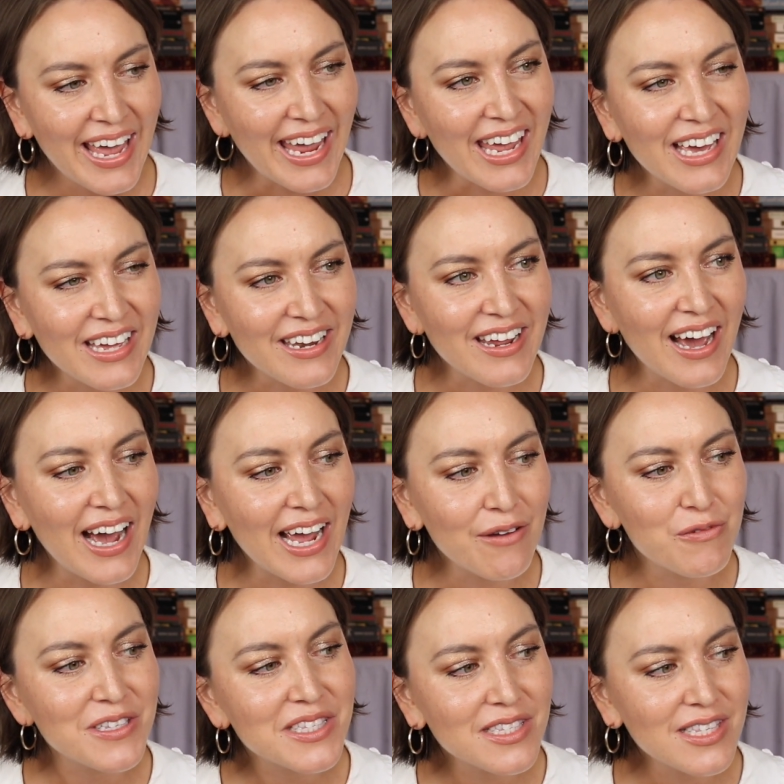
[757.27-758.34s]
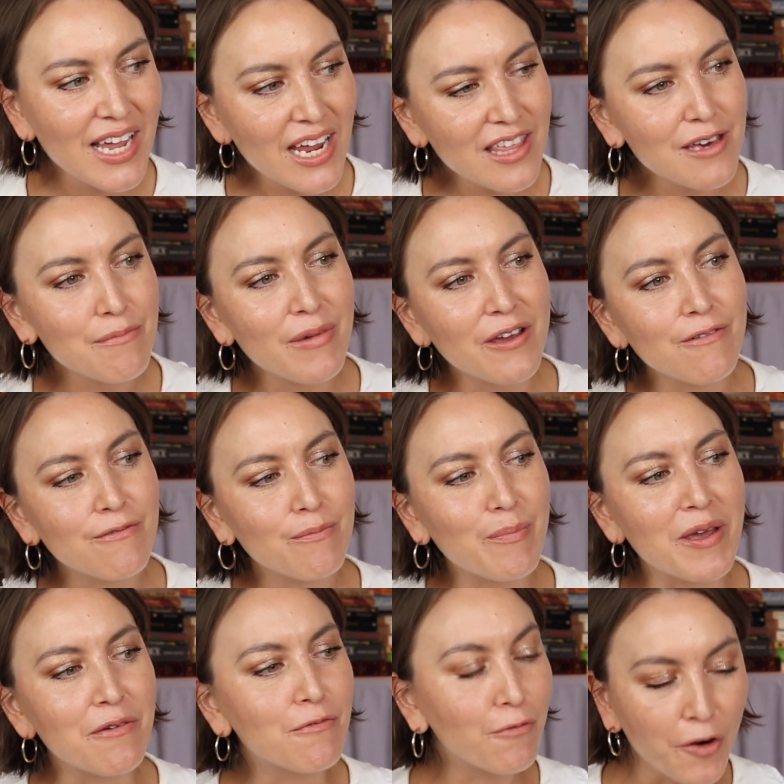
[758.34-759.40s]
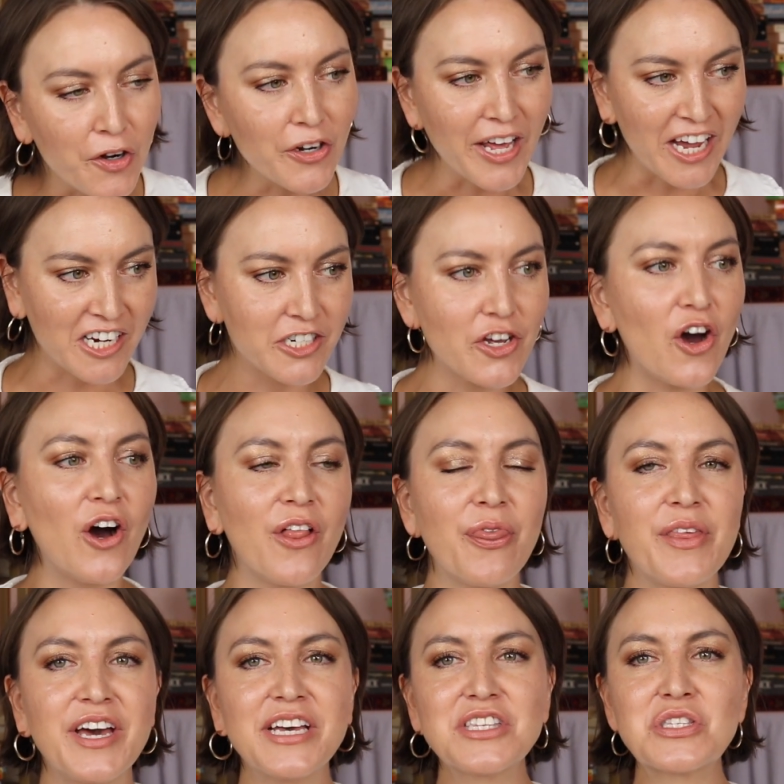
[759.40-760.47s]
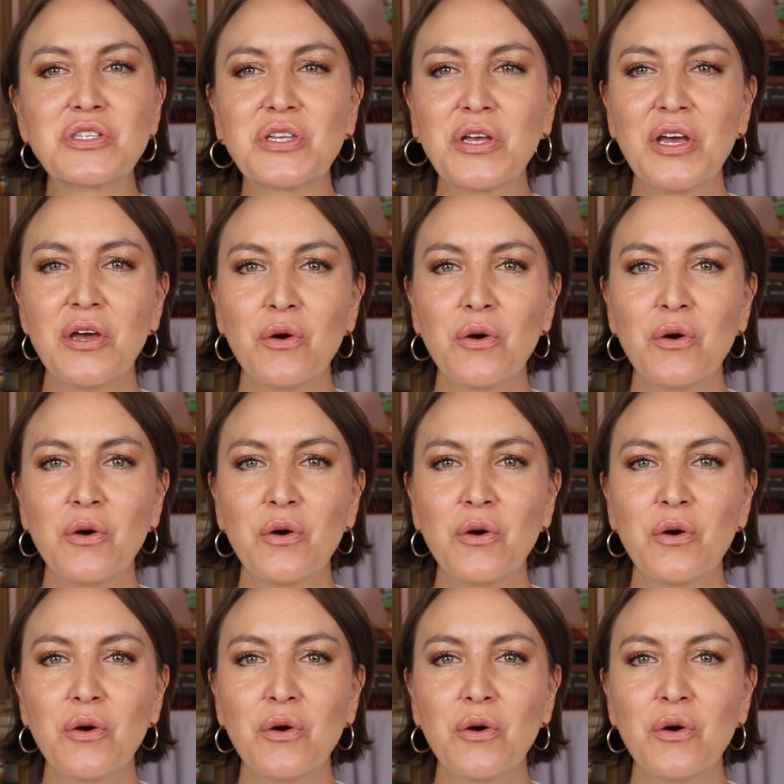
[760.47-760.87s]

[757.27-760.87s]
And I would say that my verdict on this